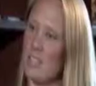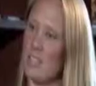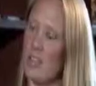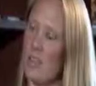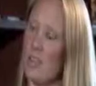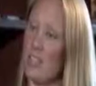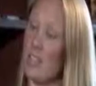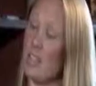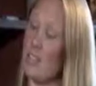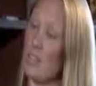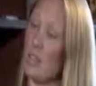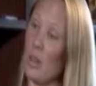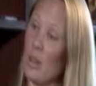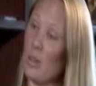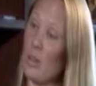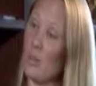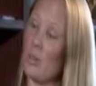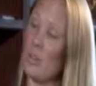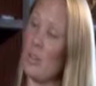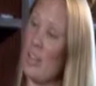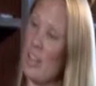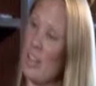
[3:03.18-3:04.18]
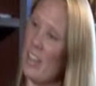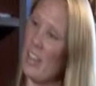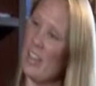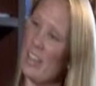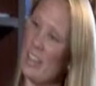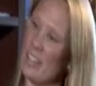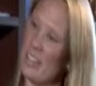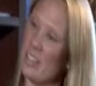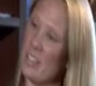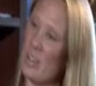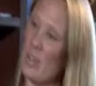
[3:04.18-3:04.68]
So, and there's local,
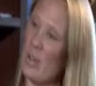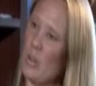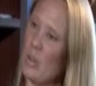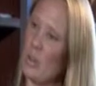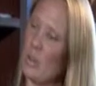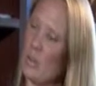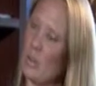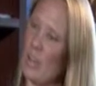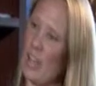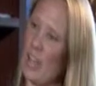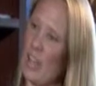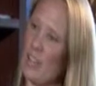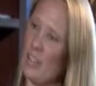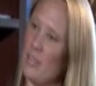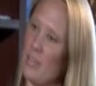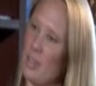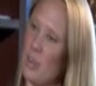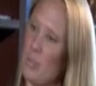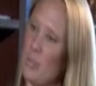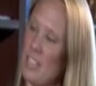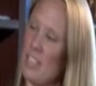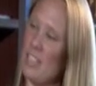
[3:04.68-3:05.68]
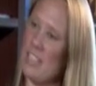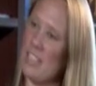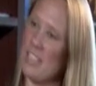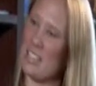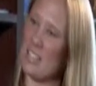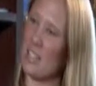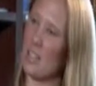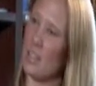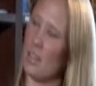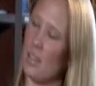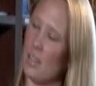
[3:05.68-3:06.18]
these local kind of
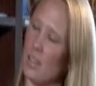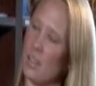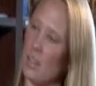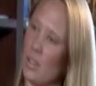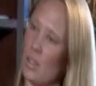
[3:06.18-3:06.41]
committees, yes.